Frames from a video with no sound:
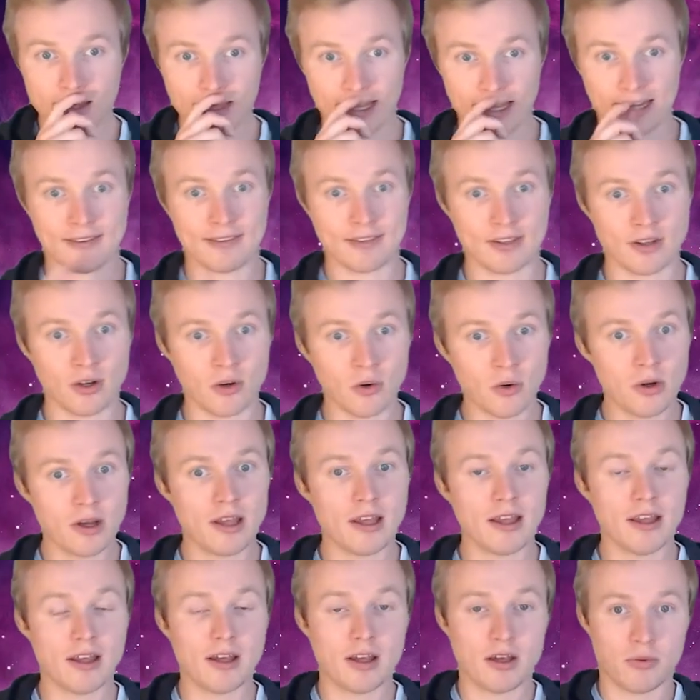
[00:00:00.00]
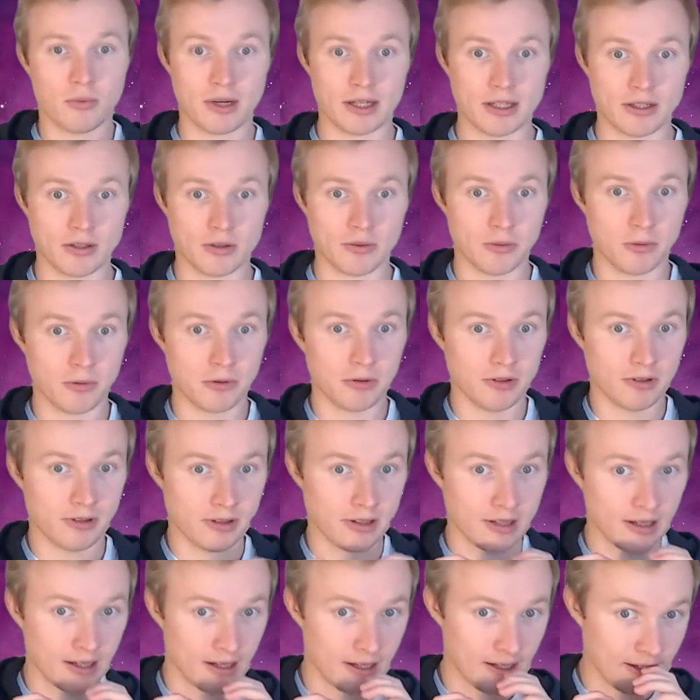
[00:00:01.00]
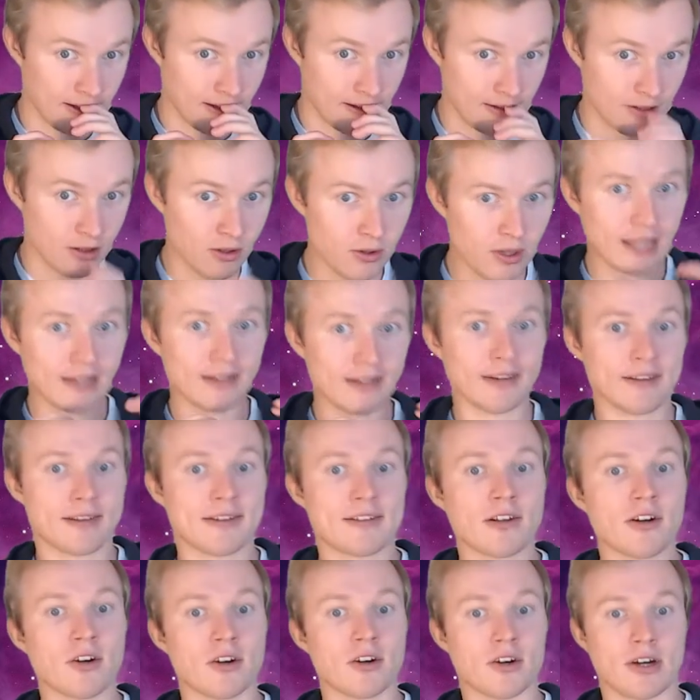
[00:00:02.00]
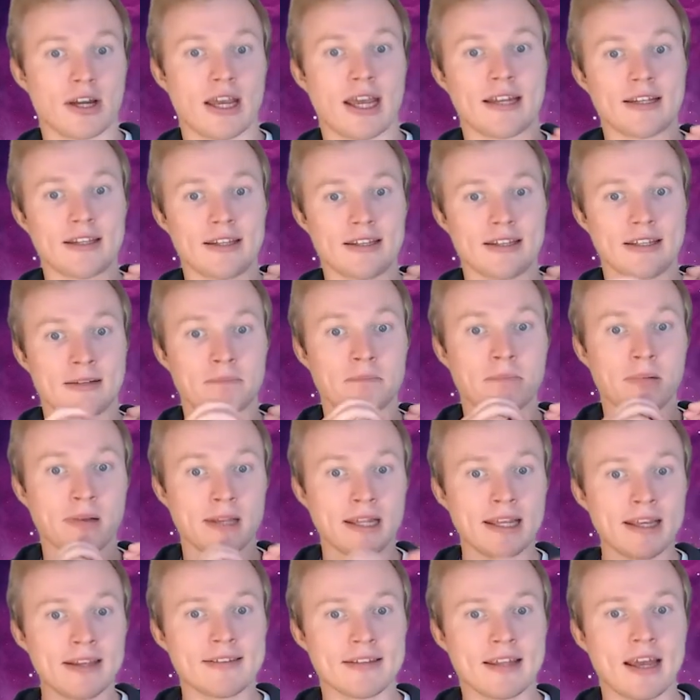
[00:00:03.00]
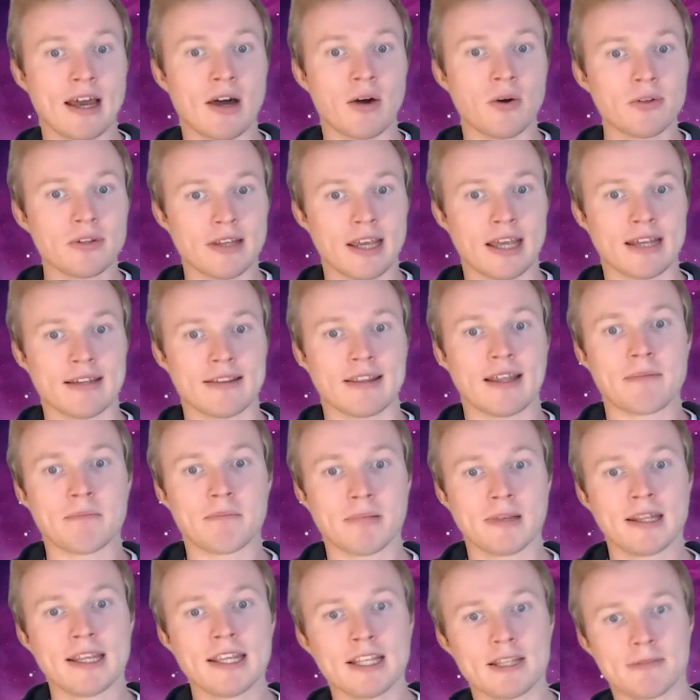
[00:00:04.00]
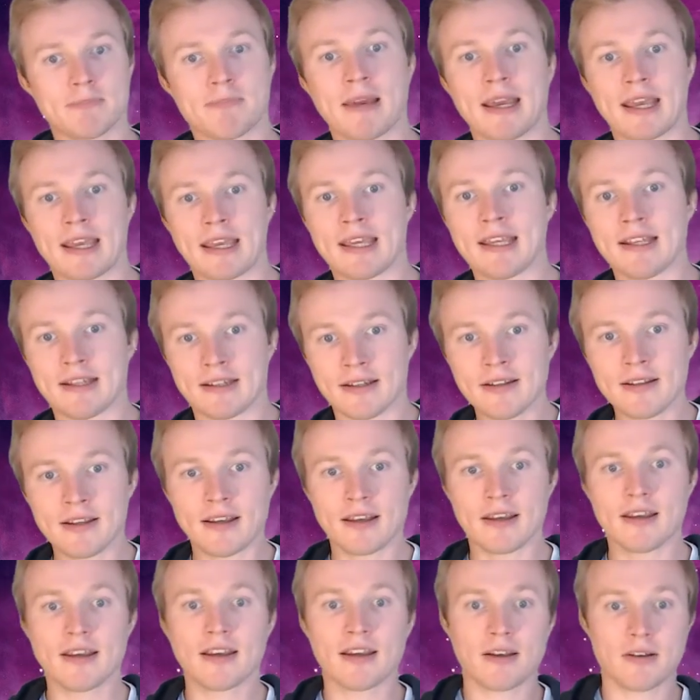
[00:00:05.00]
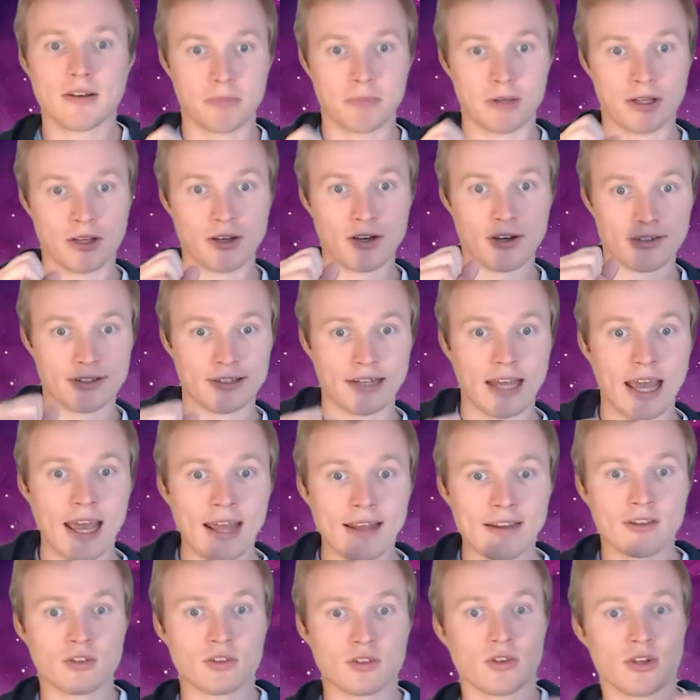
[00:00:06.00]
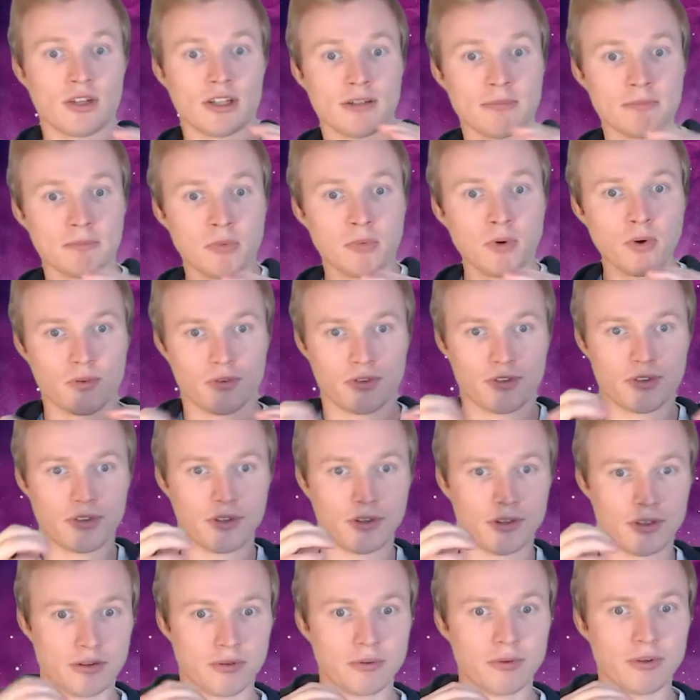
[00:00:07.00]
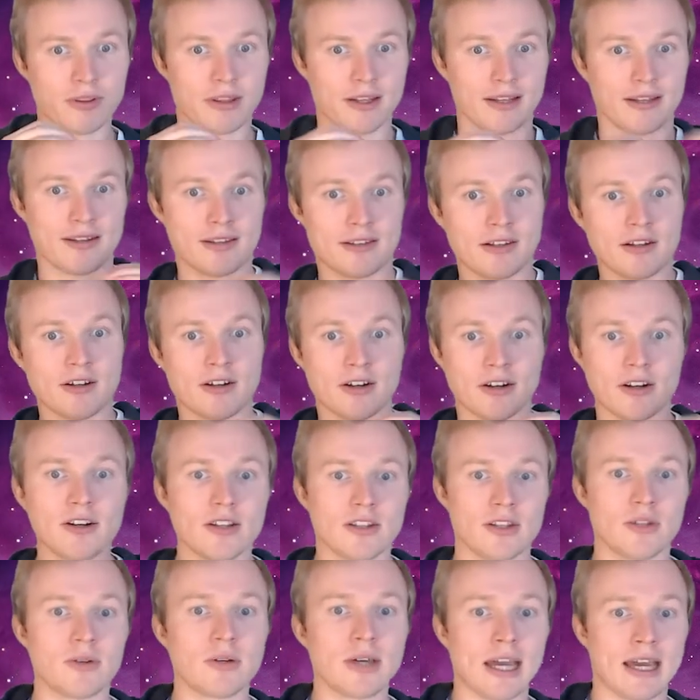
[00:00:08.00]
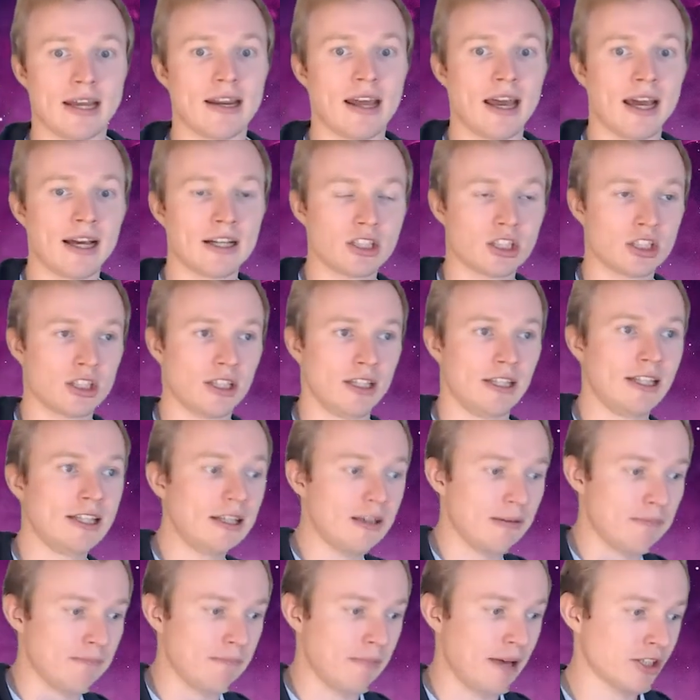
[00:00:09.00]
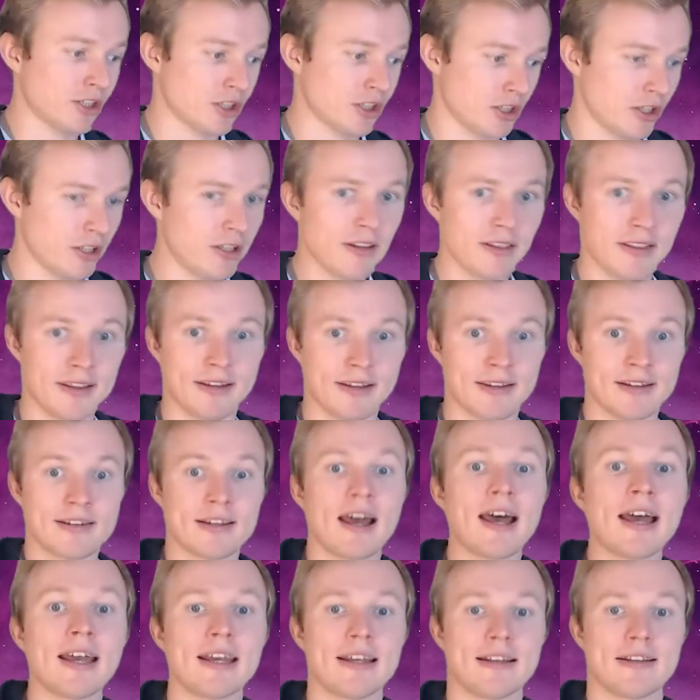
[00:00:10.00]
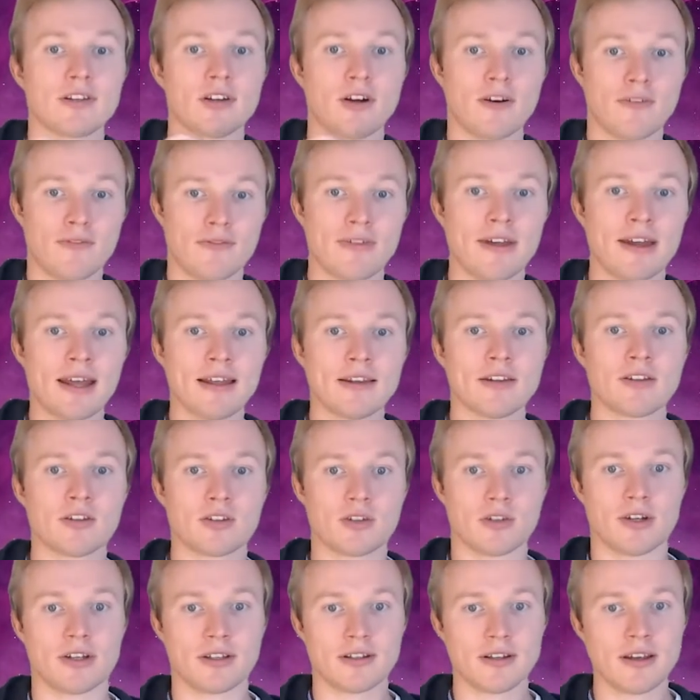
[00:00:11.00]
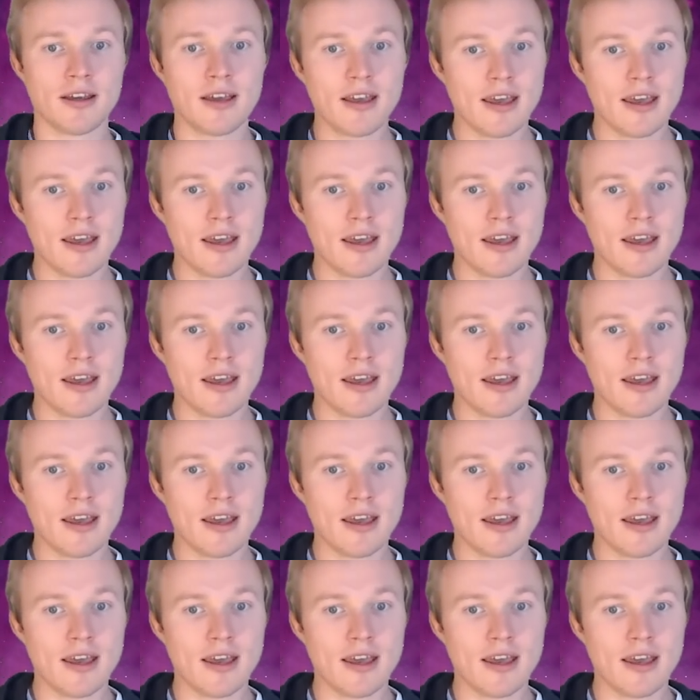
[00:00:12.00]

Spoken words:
And so when you look at a star and it blinks out and then blinks back in, because an asteroid moves through this star, you can actually measure the size of that asteroid.